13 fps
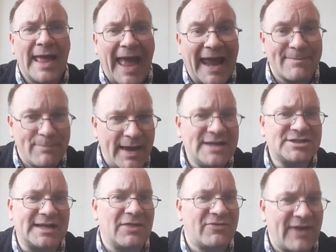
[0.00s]
And
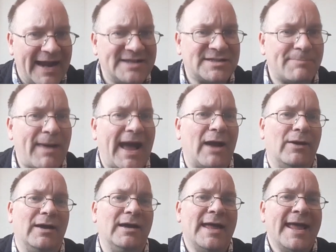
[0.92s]
amazingly, that is a
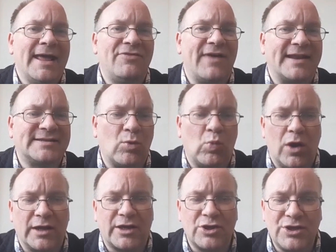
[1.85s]
power that is at
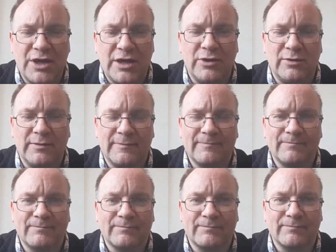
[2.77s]
work in you.
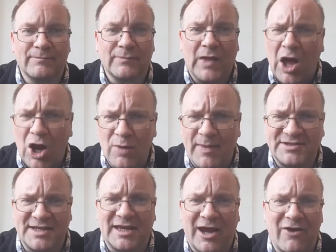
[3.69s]
I hope
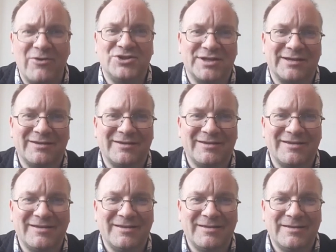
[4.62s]
that's encouraging.
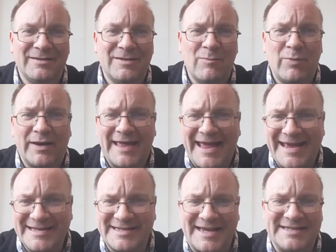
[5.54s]
But it
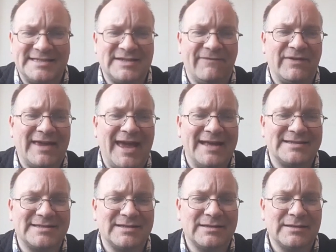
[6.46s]
is easy to
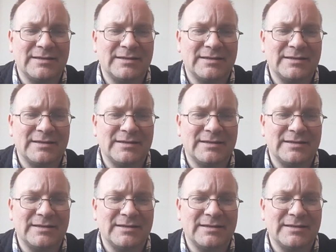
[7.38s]
forget.